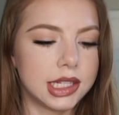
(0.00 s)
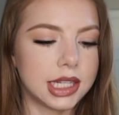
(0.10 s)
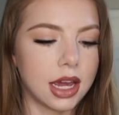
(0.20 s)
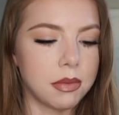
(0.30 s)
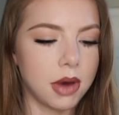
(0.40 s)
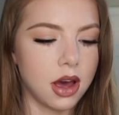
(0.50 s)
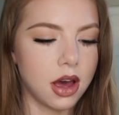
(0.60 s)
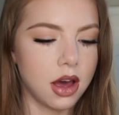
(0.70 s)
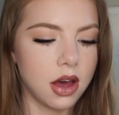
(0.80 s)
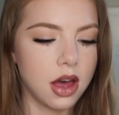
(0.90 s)

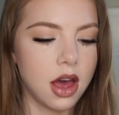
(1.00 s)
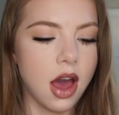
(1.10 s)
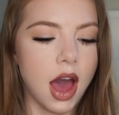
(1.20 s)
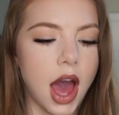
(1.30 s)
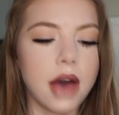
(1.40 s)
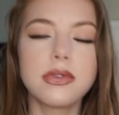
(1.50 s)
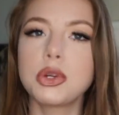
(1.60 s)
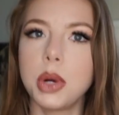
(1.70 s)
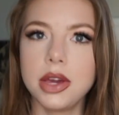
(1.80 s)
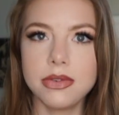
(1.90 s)
Sigma
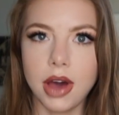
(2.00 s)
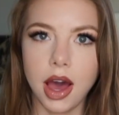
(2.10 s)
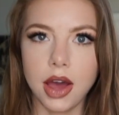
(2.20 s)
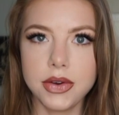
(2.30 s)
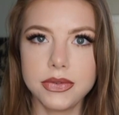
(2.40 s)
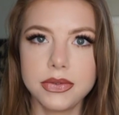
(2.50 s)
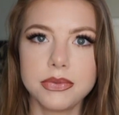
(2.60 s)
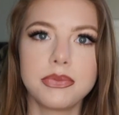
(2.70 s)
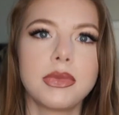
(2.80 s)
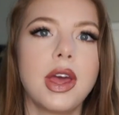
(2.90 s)
F25.
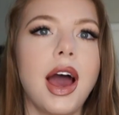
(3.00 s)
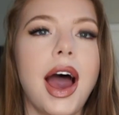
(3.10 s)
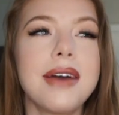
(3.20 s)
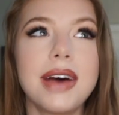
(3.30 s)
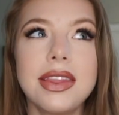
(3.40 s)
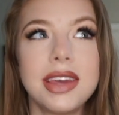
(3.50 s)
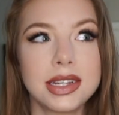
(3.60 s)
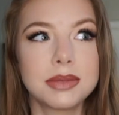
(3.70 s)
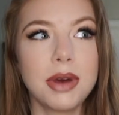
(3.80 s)
I've had this